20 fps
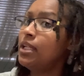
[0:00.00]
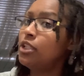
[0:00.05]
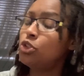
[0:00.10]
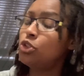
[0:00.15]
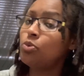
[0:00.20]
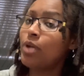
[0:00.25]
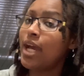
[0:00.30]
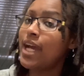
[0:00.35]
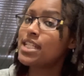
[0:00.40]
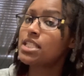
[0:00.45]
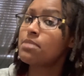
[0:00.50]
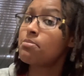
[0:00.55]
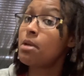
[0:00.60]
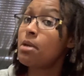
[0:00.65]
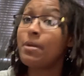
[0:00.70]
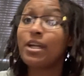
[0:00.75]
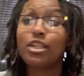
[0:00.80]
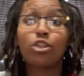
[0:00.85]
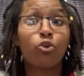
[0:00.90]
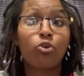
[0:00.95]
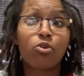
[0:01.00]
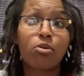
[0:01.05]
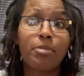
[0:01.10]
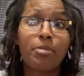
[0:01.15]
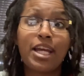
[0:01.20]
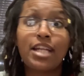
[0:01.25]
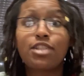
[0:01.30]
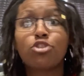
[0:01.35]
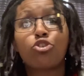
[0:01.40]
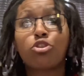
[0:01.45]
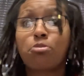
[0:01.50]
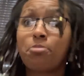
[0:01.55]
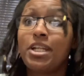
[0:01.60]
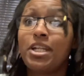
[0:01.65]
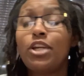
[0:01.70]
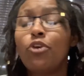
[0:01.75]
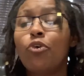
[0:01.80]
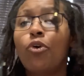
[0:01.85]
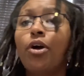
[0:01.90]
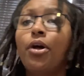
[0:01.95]
to ask me about the aura baths or the
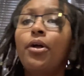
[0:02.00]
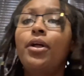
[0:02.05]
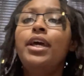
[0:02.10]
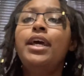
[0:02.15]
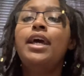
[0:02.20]
money oil.